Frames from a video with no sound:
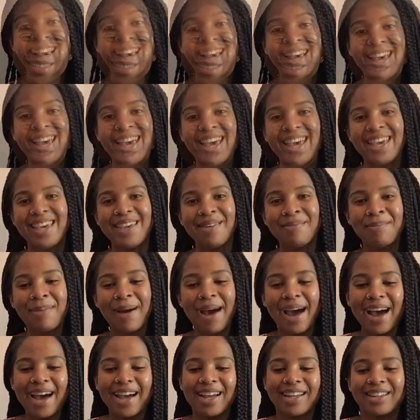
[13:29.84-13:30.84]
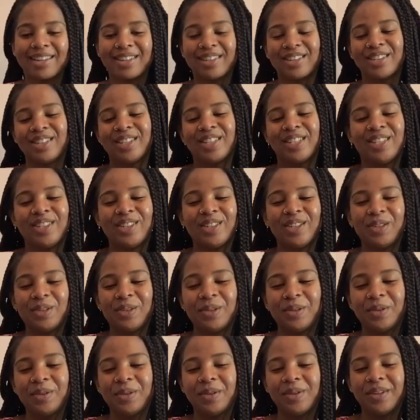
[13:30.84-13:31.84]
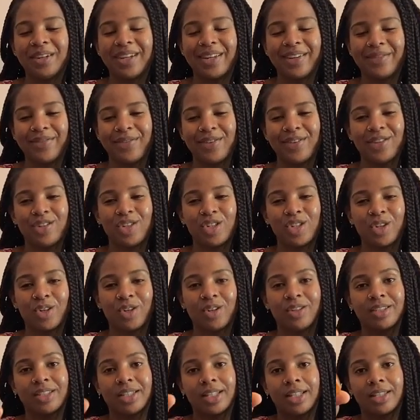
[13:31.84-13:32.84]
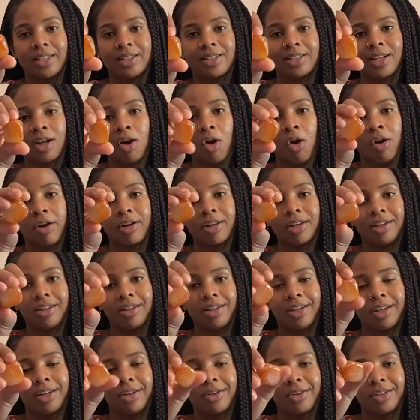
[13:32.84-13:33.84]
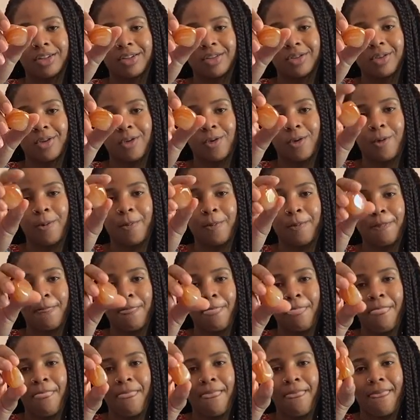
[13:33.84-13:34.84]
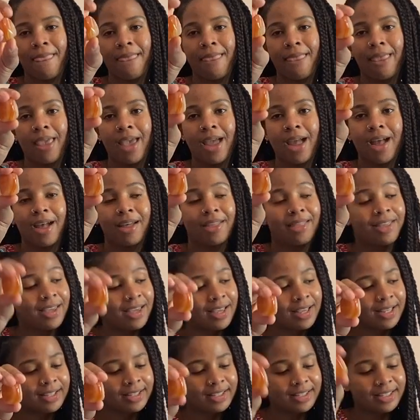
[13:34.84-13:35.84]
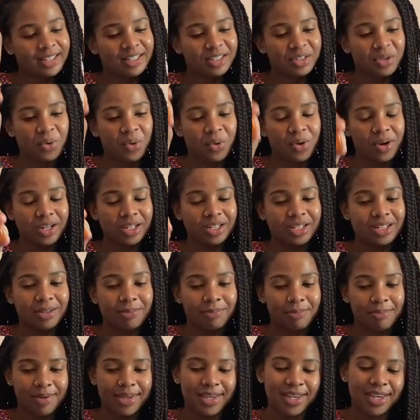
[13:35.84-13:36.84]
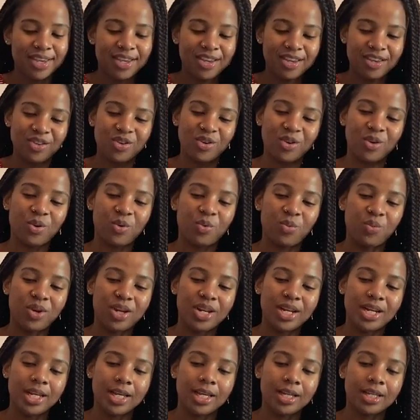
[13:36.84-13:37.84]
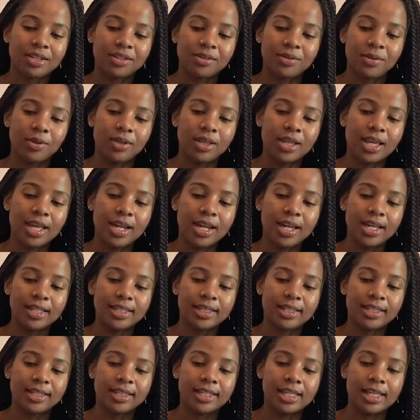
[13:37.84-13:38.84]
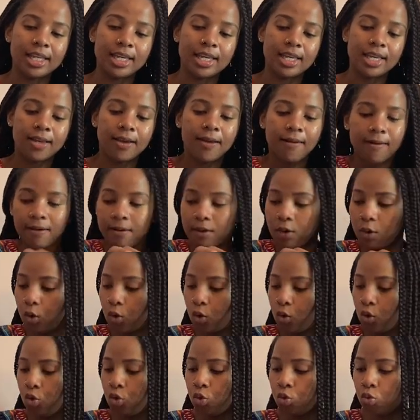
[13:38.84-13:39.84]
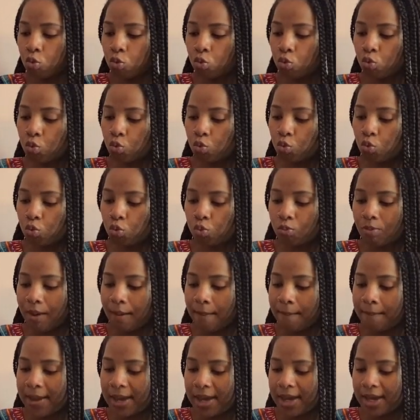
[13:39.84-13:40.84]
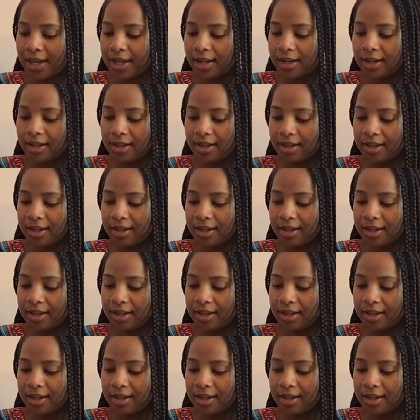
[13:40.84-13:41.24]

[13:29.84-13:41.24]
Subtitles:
Hey Pile 2, if you chose this Carnelian crystal, this is going to be your reading. So let us see. Ooh, my bad.